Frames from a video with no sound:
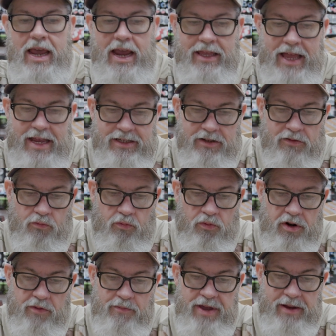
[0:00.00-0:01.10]
And that's the
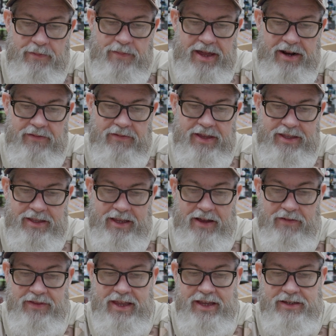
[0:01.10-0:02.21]
real big benefit
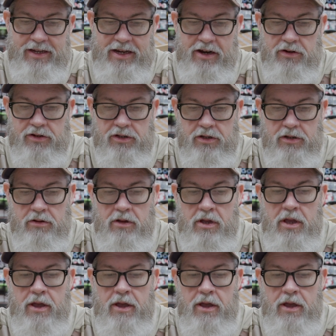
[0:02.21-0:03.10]
of this here too.